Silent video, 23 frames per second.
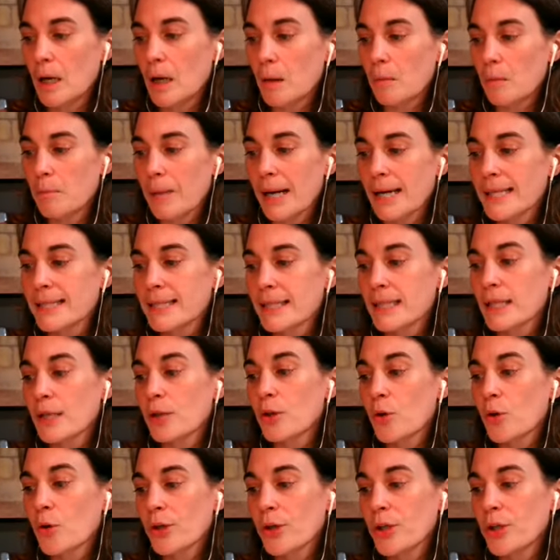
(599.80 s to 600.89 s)
might
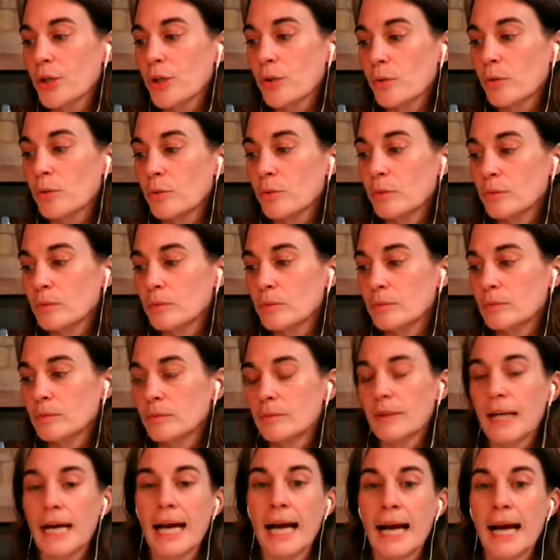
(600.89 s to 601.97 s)
ignore you
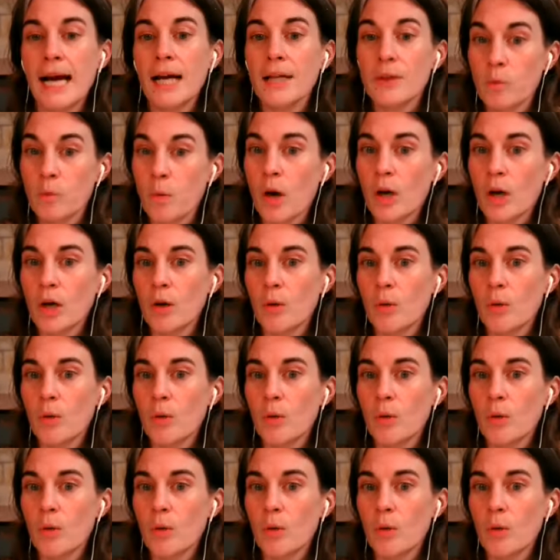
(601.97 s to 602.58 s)
and walk